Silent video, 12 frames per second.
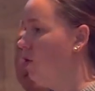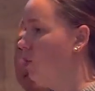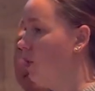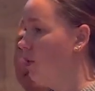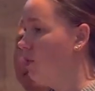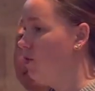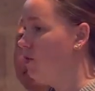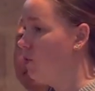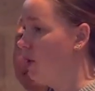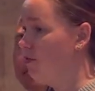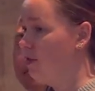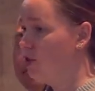When we moved to
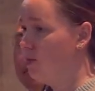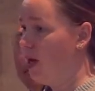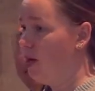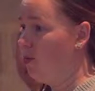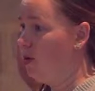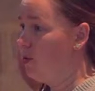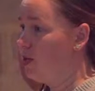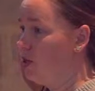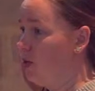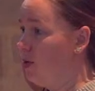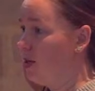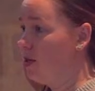Whitefish Bay, we
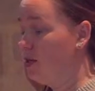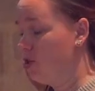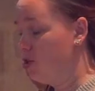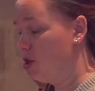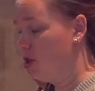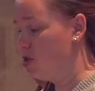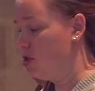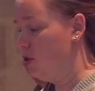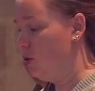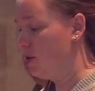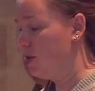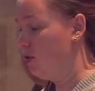originally picked this church
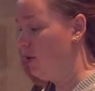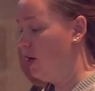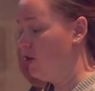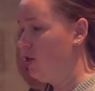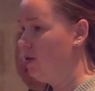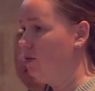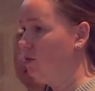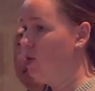due to its location.